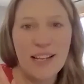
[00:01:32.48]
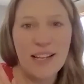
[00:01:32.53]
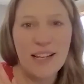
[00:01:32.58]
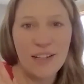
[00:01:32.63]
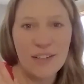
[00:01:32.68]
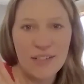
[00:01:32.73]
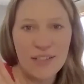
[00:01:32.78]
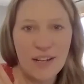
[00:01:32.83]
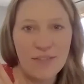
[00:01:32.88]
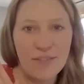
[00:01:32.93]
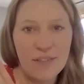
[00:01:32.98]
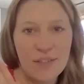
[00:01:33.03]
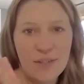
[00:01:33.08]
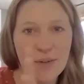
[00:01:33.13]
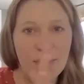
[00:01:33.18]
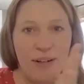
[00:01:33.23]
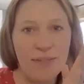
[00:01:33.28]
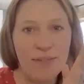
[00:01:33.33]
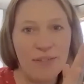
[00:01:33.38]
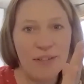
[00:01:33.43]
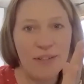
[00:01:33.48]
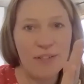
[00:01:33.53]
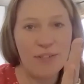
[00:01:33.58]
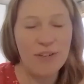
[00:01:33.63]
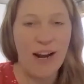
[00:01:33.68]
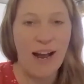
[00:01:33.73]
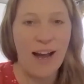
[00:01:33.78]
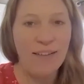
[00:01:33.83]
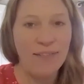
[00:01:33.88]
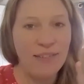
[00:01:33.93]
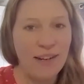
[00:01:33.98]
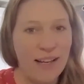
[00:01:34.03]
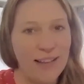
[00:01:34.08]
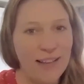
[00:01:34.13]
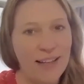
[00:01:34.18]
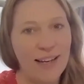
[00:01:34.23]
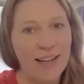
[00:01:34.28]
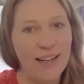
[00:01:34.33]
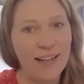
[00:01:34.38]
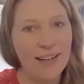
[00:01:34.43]
telling yourself the story first draft.
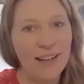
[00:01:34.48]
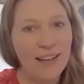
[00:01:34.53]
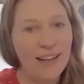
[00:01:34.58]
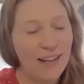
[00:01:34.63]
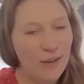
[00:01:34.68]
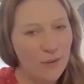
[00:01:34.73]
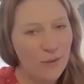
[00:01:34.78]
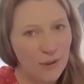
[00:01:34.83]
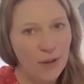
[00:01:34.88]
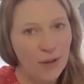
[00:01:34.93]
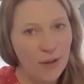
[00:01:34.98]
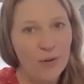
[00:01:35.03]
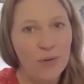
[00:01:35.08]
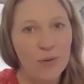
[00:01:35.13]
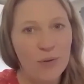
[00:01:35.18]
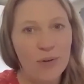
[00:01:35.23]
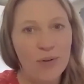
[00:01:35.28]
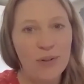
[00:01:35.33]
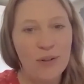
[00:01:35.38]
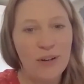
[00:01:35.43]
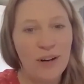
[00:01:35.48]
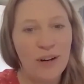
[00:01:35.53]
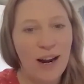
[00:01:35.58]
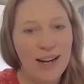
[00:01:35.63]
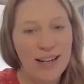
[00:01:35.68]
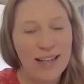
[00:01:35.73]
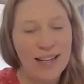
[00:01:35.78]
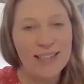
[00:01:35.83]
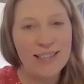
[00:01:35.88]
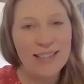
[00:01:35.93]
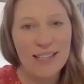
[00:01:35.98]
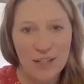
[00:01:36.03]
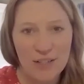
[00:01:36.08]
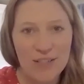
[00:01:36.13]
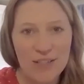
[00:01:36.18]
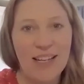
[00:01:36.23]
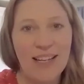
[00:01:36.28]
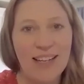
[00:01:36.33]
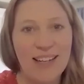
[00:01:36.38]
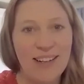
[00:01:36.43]
And then when you go through and do your edits, then you're
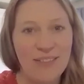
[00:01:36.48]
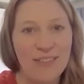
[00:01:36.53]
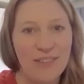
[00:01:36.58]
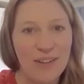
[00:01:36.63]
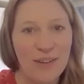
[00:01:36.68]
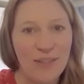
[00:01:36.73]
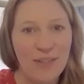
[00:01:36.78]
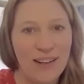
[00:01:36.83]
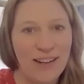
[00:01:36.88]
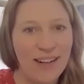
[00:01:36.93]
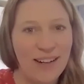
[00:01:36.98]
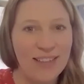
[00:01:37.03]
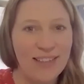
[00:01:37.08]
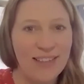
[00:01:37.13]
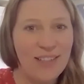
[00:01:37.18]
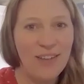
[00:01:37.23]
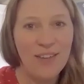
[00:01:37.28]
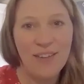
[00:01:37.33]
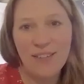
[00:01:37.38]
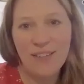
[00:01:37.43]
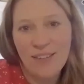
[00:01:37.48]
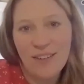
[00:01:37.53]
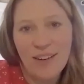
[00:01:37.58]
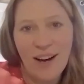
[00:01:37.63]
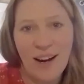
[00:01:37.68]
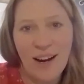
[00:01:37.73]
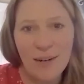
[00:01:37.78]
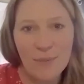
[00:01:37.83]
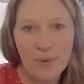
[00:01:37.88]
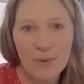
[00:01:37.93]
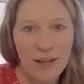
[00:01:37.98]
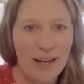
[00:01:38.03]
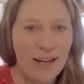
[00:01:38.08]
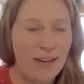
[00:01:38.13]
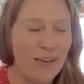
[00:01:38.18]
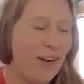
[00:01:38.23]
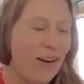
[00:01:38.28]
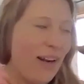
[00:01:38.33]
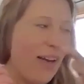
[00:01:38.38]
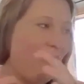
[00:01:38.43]
telling it for the reader. So you got to play,
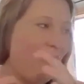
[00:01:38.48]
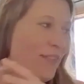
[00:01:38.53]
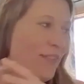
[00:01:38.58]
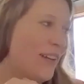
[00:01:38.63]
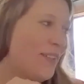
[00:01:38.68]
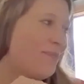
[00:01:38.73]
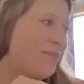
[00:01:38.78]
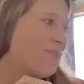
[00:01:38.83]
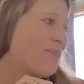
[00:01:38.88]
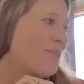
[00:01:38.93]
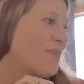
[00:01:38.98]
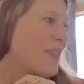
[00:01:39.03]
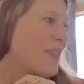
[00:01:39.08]
you got to have fun.